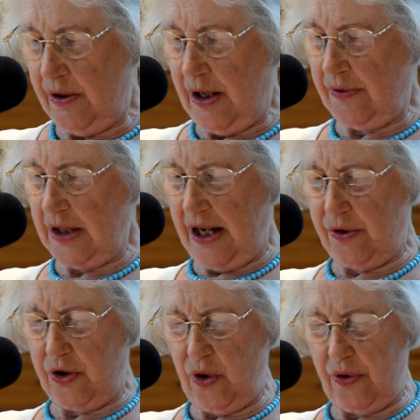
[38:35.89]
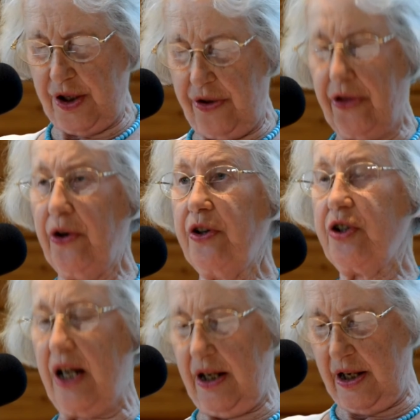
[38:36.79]
and now know the third
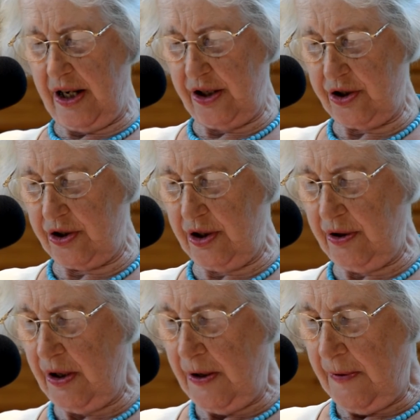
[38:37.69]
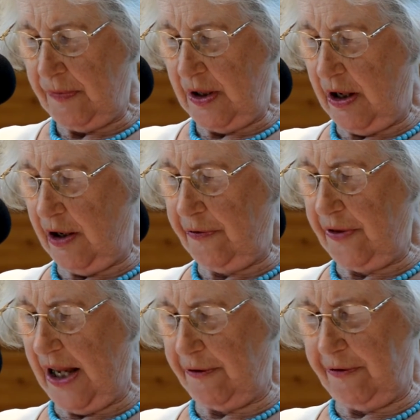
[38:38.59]
generation of
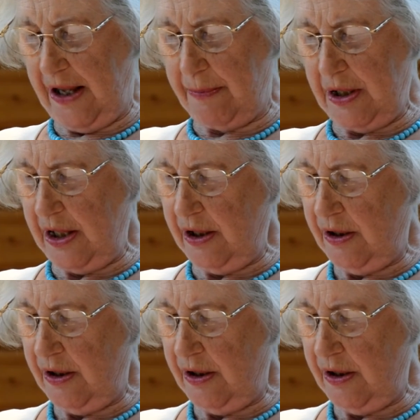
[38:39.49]
that family.